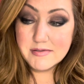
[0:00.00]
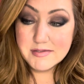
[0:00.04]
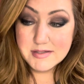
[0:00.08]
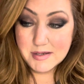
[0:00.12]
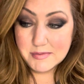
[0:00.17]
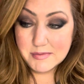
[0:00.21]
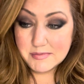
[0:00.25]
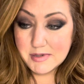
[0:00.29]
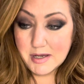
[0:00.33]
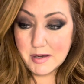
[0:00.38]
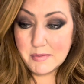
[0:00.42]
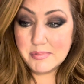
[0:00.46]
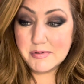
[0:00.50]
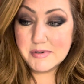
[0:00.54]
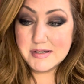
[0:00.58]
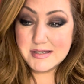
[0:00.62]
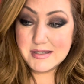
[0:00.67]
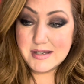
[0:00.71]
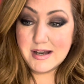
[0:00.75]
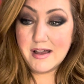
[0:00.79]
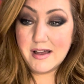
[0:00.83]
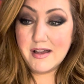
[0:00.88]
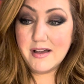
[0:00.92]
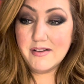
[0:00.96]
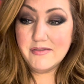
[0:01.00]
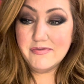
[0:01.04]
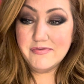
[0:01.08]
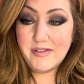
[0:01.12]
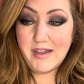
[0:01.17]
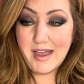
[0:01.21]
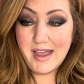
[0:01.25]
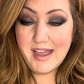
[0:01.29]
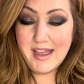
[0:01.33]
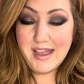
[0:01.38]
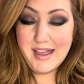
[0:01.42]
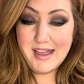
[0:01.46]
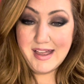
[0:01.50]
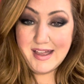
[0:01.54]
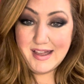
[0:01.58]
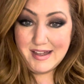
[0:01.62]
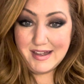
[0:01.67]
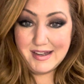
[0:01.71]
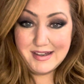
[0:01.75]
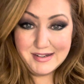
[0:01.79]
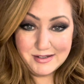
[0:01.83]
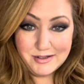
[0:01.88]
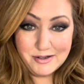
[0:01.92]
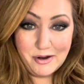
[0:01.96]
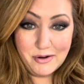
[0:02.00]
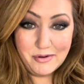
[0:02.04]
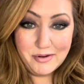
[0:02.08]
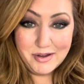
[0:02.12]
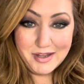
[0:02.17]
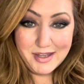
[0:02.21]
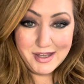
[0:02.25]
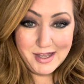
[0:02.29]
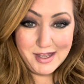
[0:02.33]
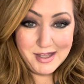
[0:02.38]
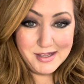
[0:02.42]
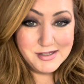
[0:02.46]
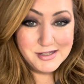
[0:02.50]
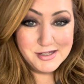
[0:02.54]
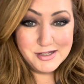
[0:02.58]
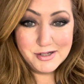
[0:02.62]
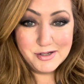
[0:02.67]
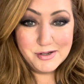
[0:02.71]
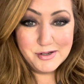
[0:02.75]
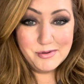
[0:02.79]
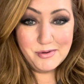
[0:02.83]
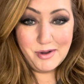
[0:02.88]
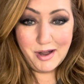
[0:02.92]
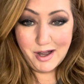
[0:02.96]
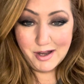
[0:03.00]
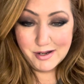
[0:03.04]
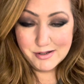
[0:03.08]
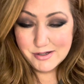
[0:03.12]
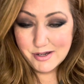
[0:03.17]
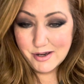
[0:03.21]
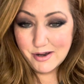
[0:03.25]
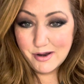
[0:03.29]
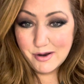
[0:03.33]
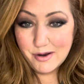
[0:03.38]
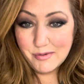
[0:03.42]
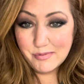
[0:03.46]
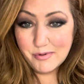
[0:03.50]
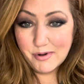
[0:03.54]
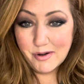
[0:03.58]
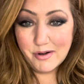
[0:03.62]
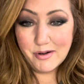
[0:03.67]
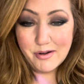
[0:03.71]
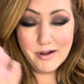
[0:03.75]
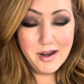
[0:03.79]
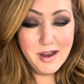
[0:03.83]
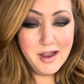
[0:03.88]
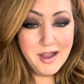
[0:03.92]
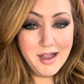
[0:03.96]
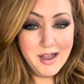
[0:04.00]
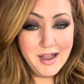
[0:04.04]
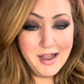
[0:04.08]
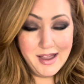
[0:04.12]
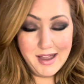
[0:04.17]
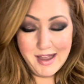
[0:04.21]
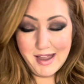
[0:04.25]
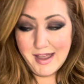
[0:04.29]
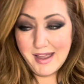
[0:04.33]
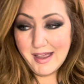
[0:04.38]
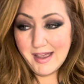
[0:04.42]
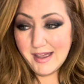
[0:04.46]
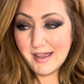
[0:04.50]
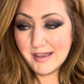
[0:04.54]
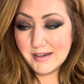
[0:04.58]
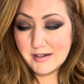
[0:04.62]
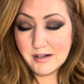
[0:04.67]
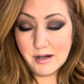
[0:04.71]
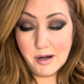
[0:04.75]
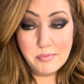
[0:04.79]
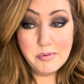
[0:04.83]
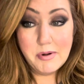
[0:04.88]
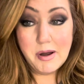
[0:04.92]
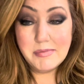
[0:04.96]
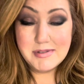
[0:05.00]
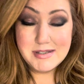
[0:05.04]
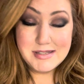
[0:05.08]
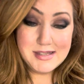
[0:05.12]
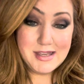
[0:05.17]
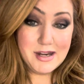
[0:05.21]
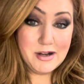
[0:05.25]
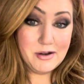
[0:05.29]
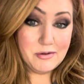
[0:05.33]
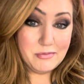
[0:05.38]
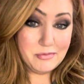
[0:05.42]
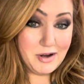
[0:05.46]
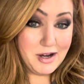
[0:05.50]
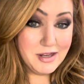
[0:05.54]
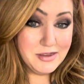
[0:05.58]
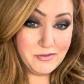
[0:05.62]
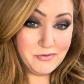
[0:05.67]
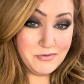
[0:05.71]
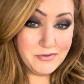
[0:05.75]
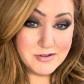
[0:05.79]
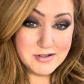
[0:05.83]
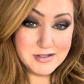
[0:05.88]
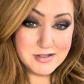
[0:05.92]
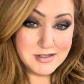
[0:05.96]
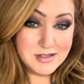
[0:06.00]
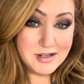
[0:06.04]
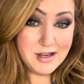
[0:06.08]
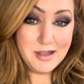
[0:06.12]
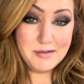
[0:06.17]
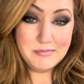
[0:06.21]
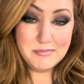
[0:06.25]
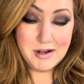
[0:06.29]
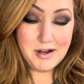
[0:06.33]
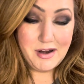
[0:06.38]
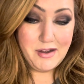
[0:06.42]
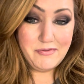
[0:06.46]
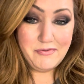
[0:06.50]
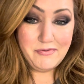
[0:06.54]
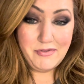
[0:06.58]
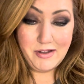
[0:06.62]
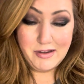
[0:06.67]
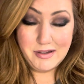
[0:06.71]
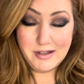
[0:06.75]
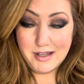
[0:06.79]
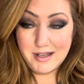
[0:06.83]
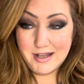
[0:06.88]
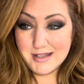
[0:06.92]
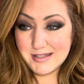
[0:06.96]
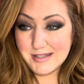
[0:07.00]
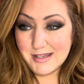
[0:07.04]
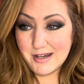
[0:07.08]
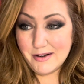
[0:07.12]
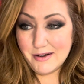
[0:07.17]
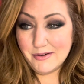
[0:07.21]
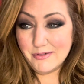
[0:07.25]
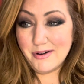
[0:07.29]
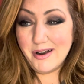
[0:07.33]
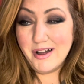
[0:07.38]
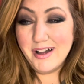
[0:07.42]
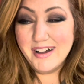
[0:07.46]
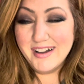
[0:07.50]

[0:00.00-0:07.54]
September stuff, and going into October. And I probably said it right the first time, but I felt like I said it wrong.